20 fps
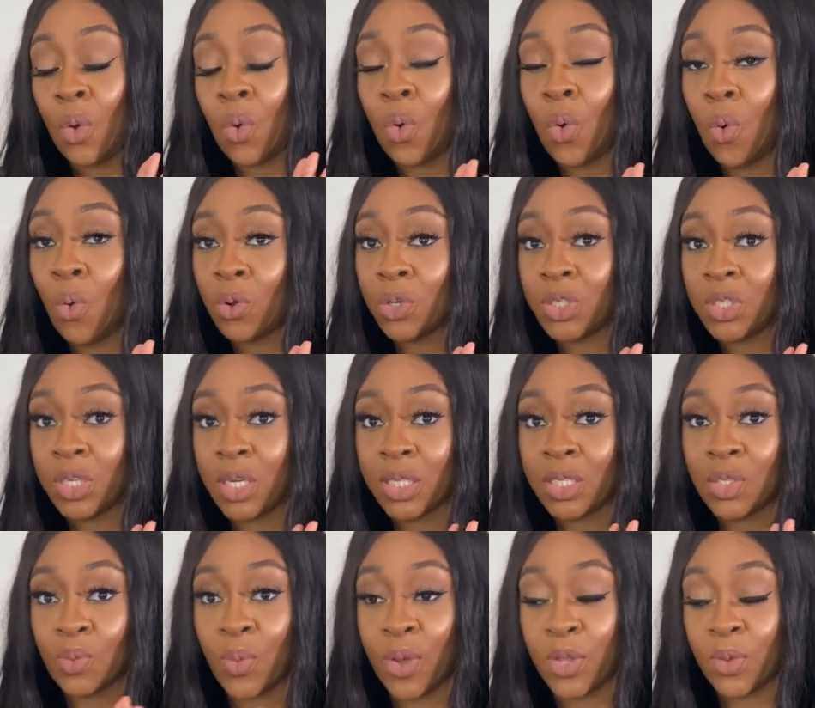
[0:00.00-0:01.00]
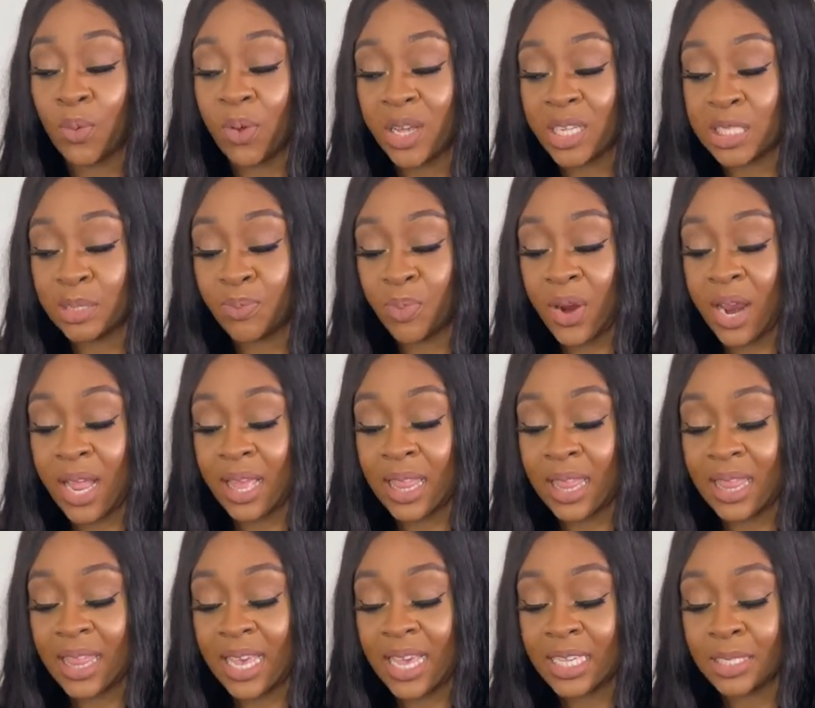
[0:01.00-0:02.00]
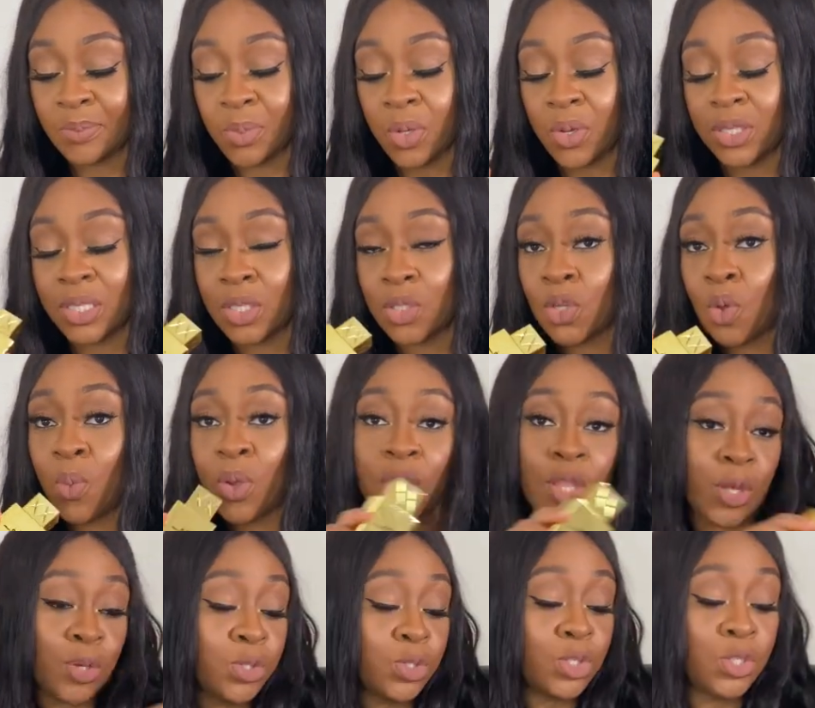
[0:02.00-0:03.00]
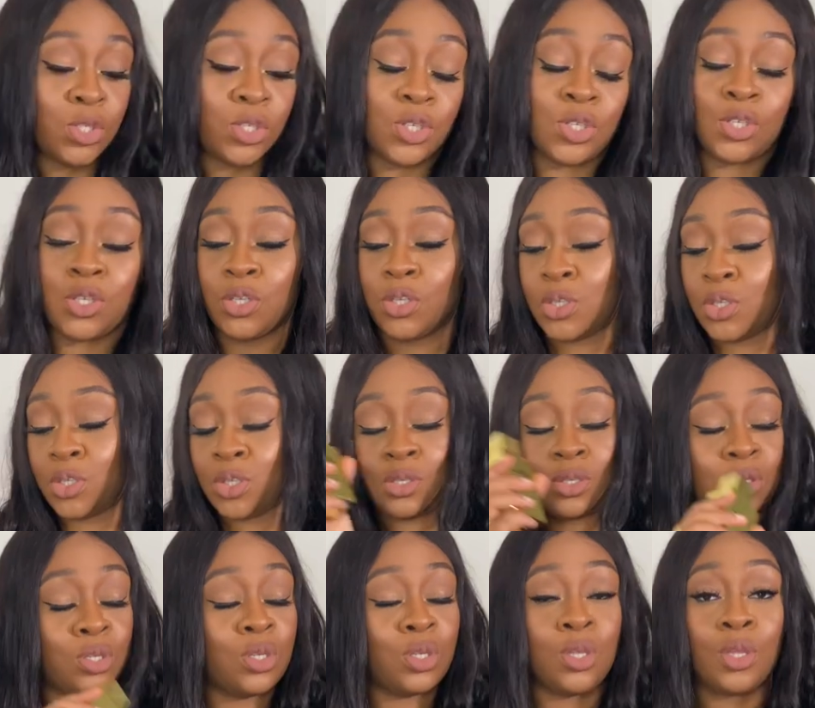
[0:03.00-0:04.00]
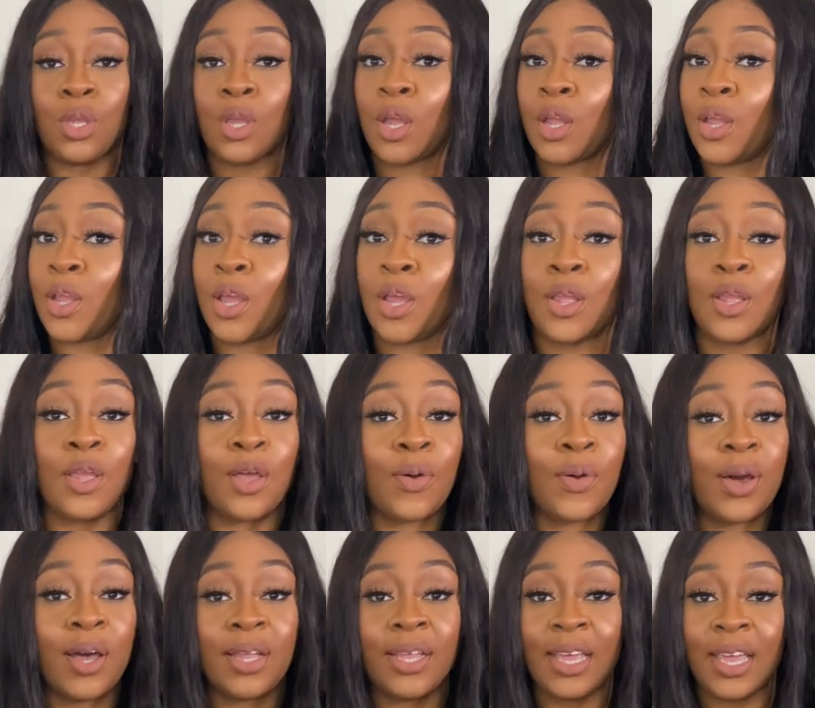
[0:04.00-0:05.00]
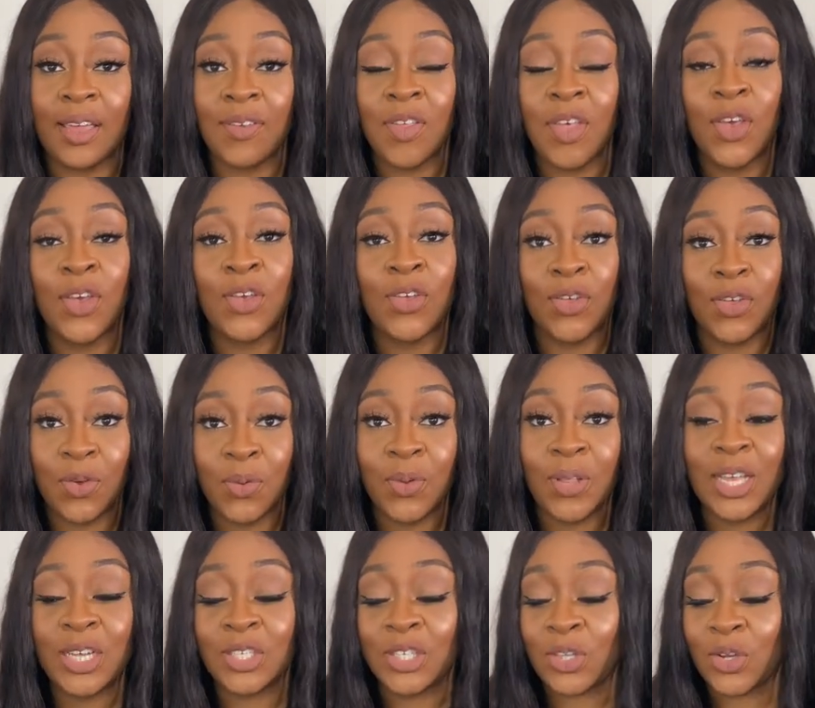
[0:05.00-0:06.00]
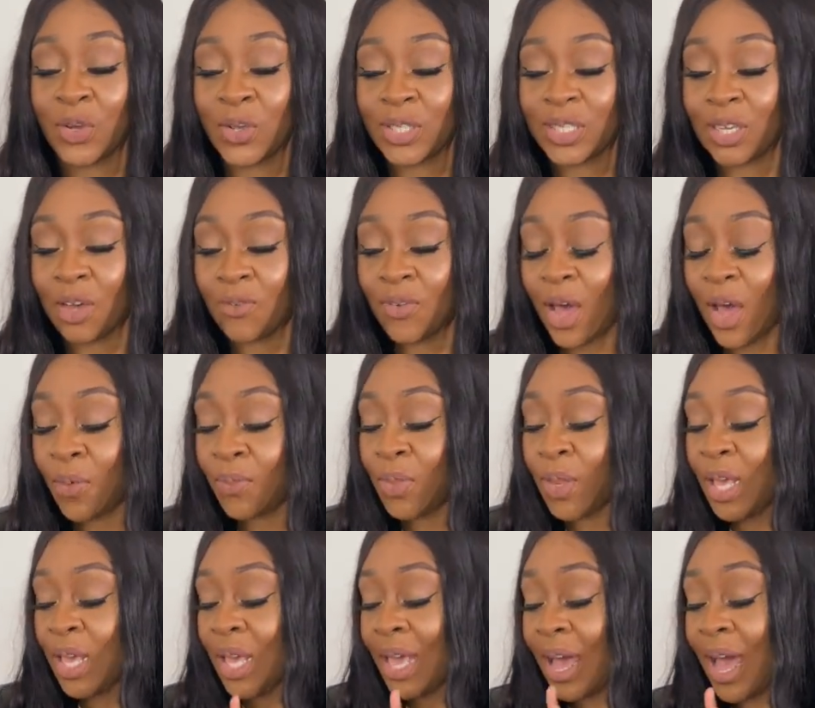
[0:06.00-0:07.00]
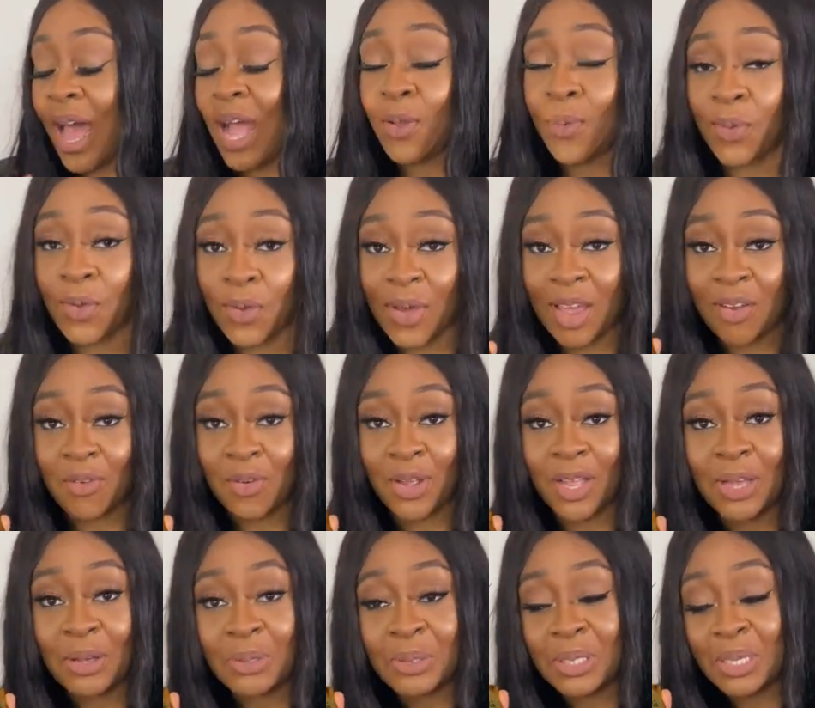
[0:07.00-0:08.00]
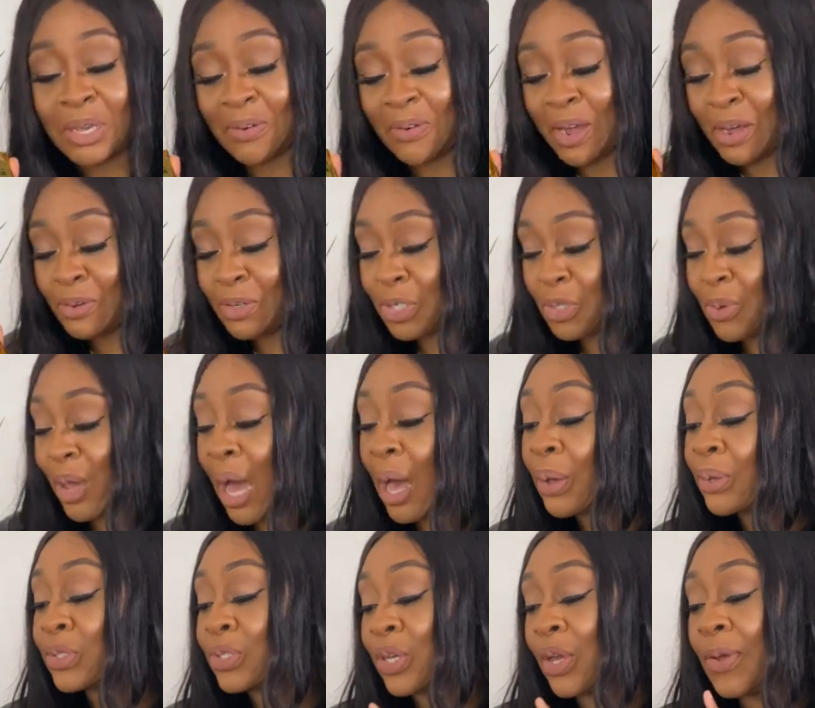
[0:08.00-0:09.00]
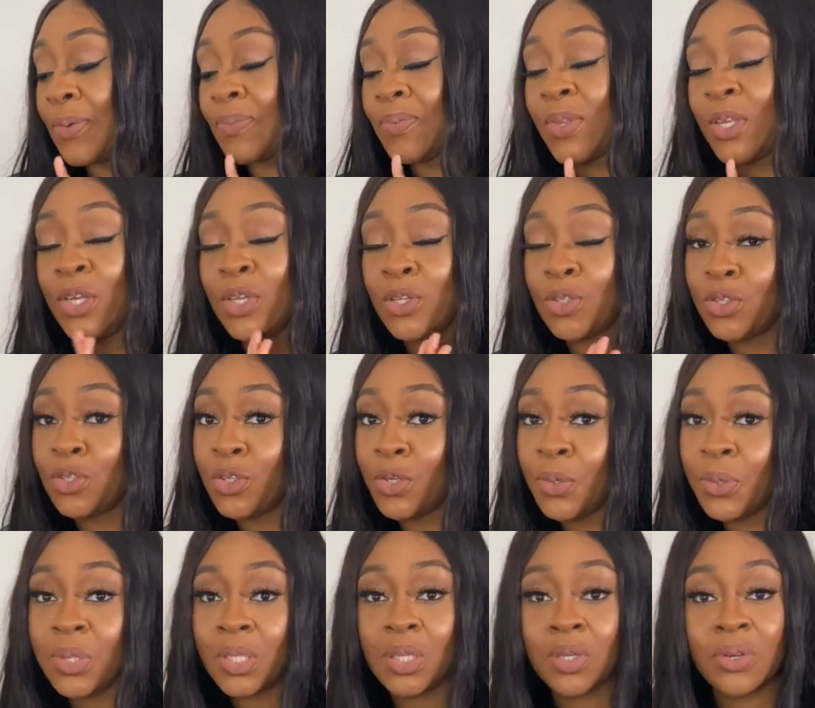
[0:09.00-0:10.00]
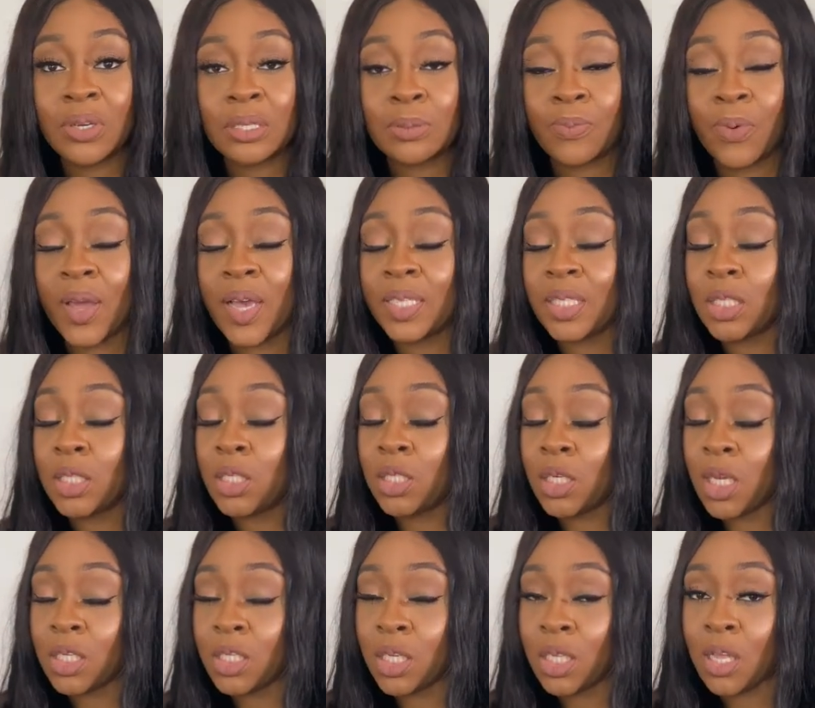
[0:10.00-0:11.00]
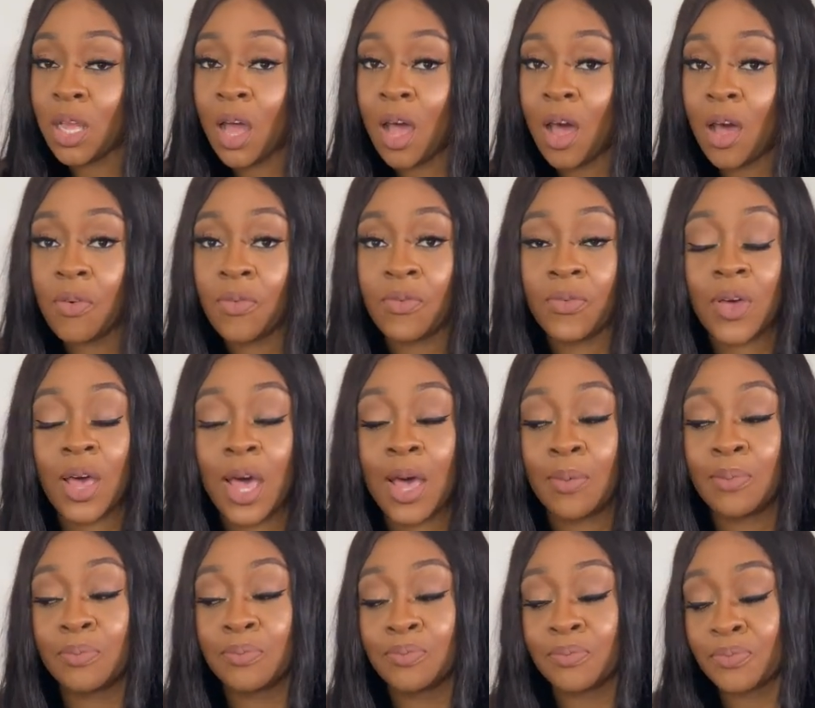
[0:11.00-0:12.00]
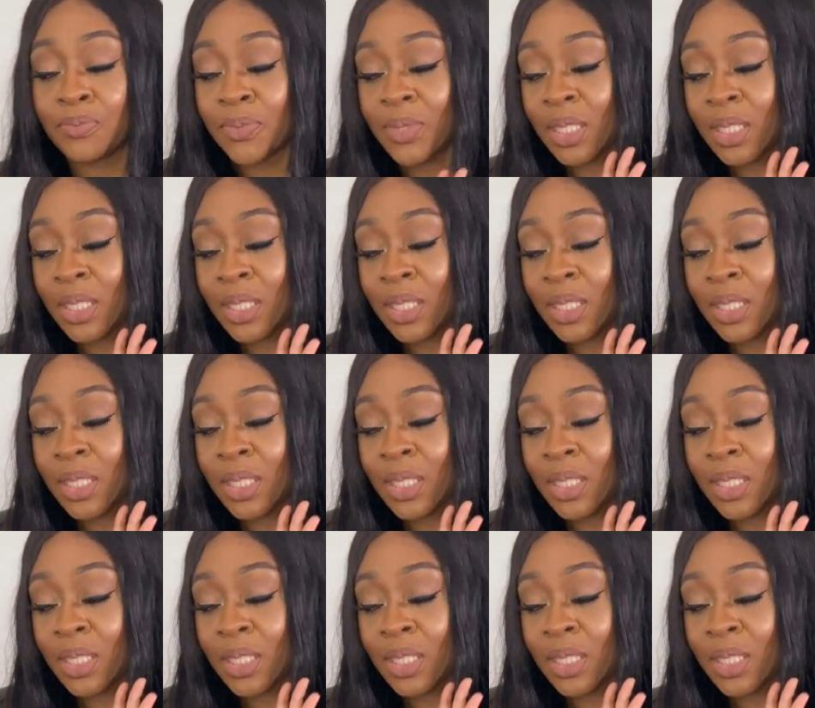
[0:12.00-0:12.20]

cautious when you are spraying this because it's not one of those no no no honey. You will literally knock yourself out and you'll knock everyone else around you out. So two to three sprays is just enough. Um,